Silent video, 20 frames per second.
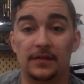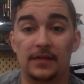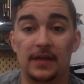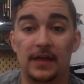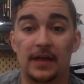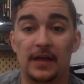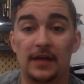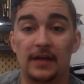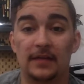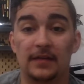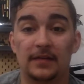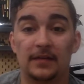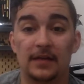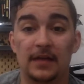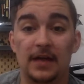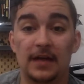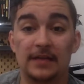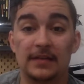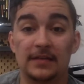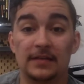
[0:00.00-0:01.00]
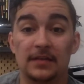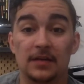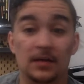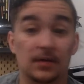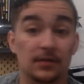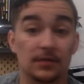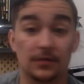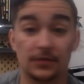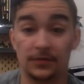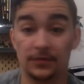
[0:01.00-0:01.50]
that I did
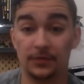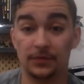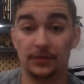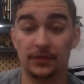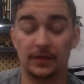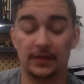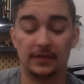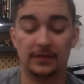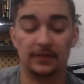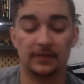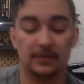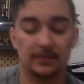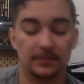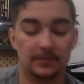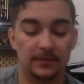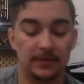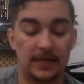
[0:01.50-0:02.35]
not go to school for this.